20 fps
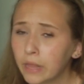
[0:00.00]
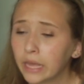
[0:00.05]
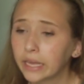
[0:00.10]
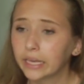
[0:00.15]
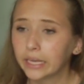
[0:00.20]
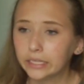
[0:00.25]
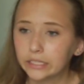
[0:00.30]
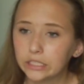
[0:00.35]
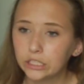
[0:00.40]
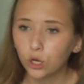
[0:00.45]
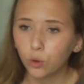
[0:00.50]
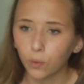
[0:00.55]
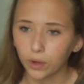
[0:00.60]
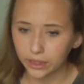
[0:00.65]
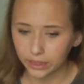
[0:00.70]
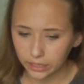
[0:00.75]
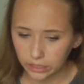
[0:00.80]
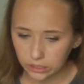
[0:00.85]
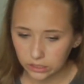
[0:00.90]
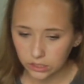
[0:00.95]
can deal
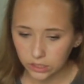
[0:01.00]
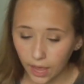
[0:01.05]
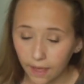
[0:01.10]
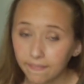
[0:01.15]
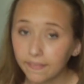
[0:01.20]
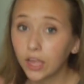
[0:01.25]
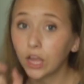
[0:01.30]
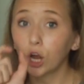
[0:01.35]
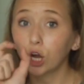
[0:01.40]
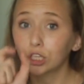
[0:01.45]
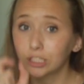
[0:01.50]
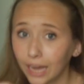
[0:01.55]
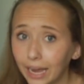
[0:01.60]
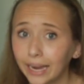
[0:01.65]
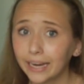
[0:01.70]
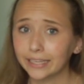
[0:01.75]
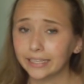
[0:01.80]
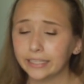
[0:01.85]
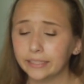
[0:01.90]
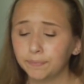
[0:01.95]
with this, and they are
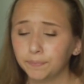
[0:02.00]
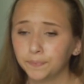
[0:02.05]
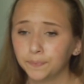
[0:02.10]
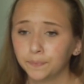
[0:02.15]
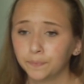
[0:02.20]
tiny,